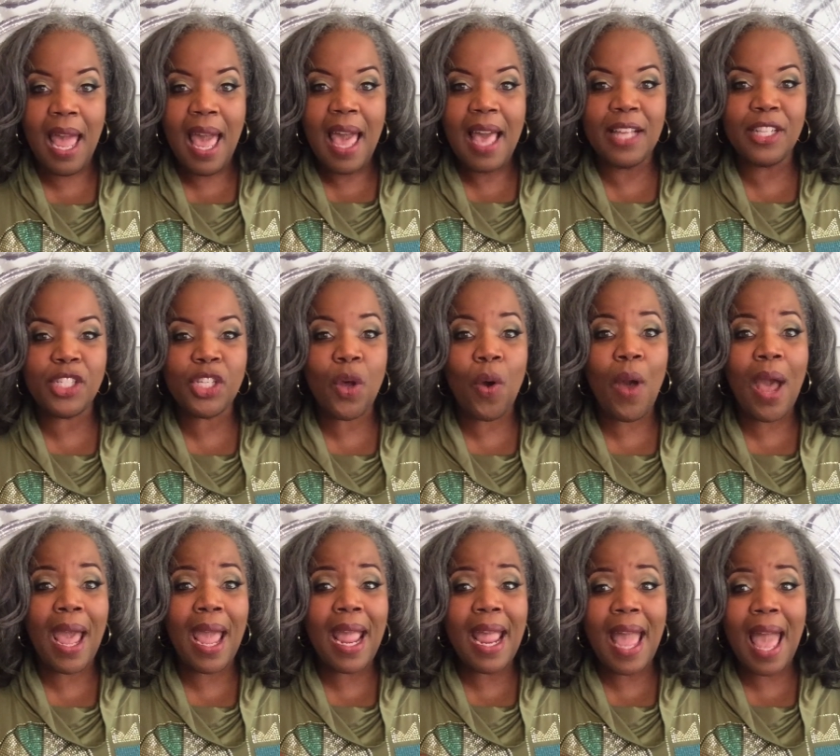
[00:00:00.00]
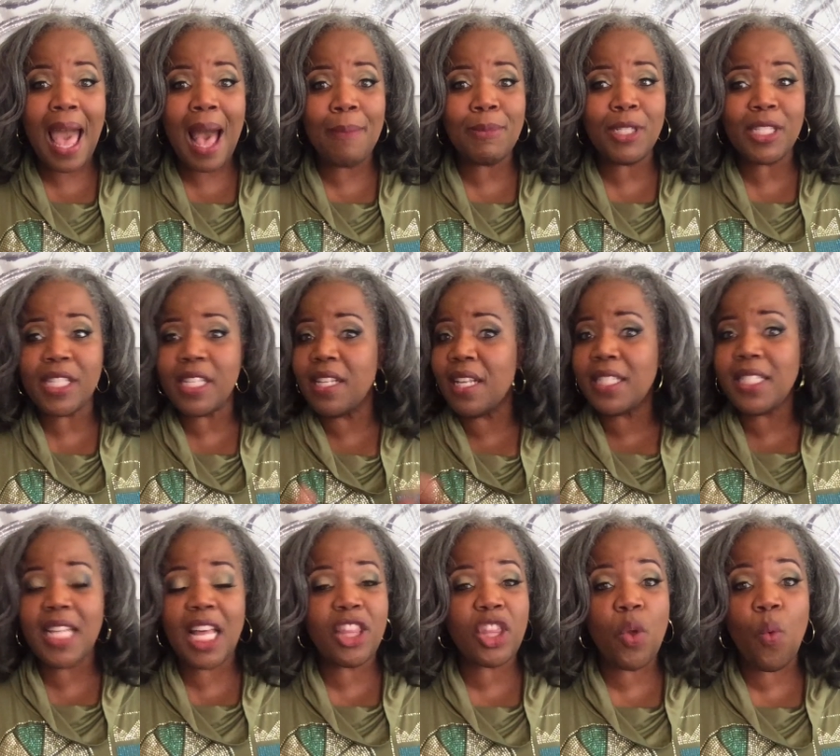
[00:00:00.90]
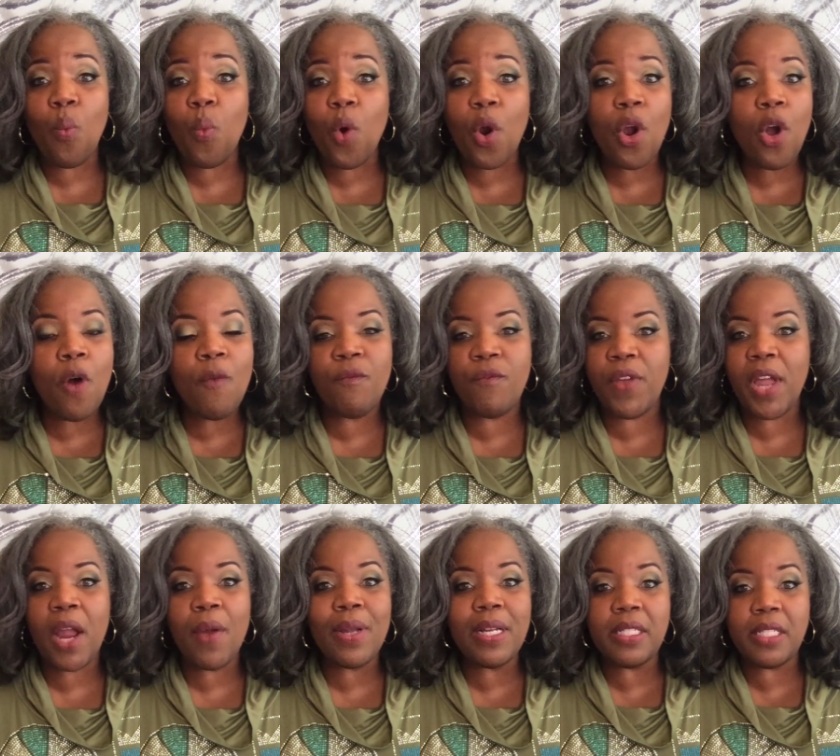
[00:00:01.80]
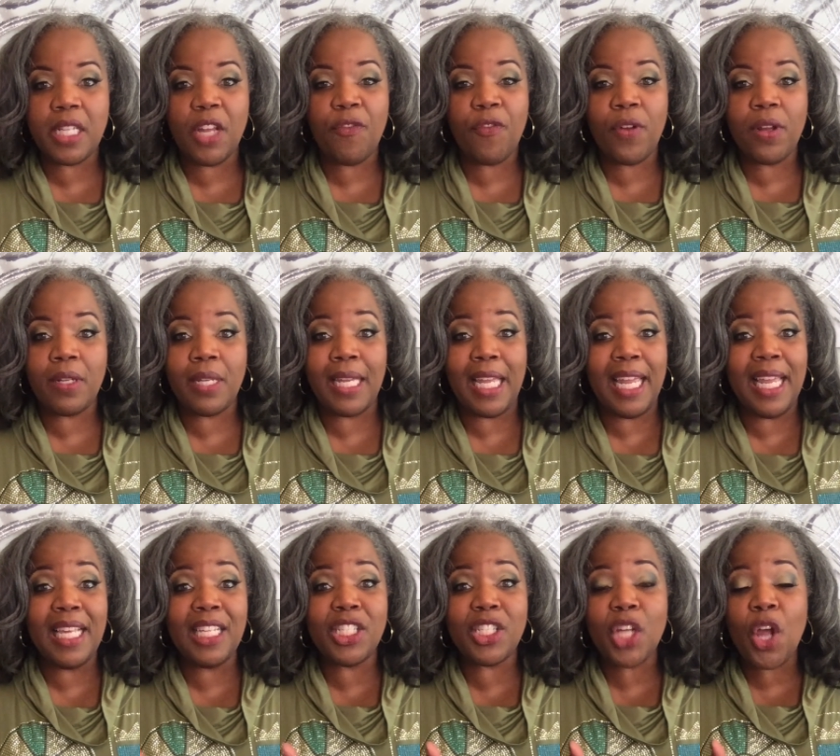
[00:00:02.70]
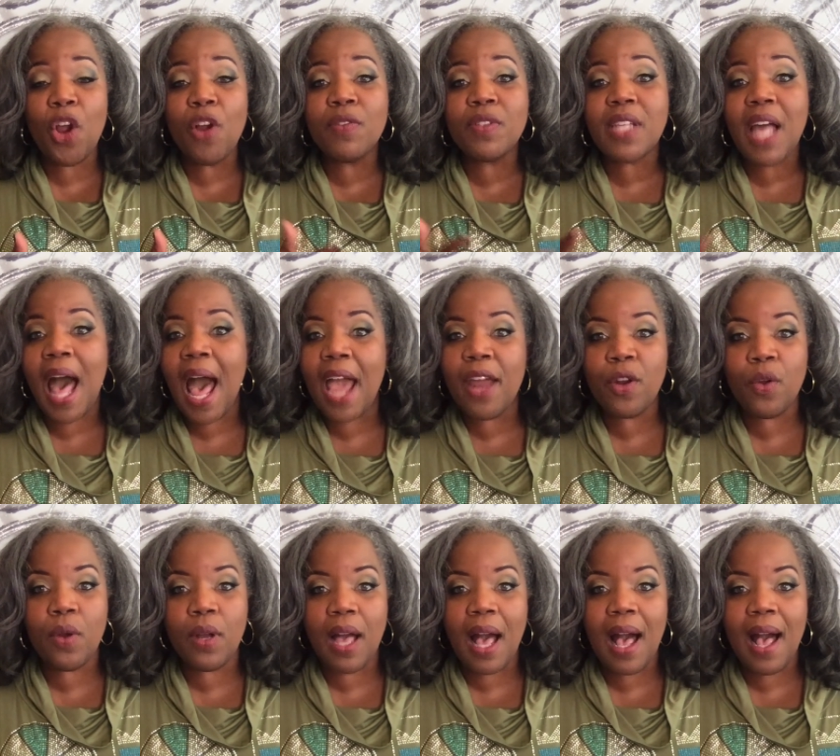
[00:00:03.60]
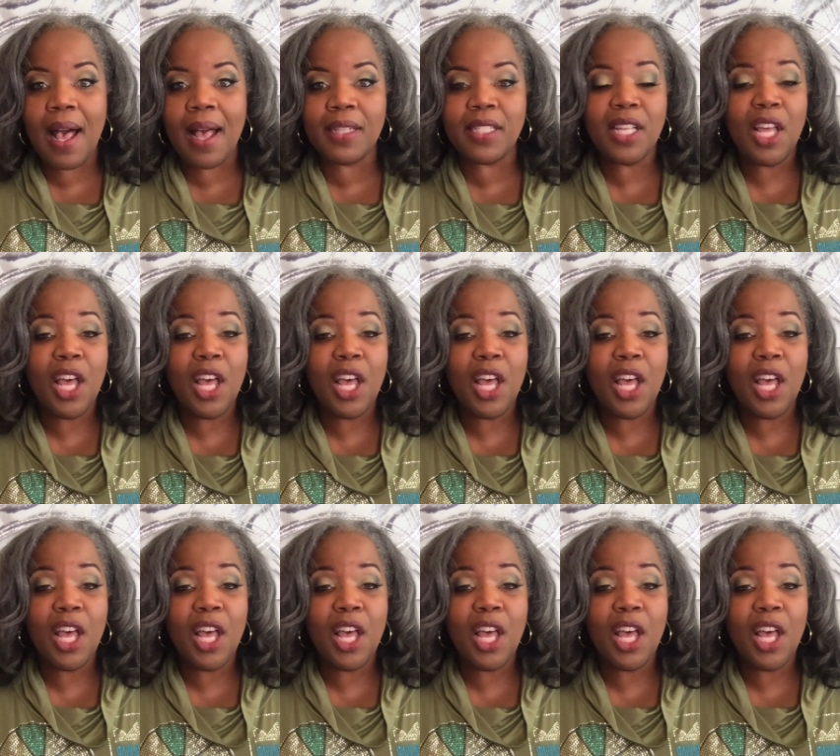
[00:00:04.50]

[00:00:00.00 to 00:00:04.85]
And so Ahab just looks at the world very differently. He serves idol gods.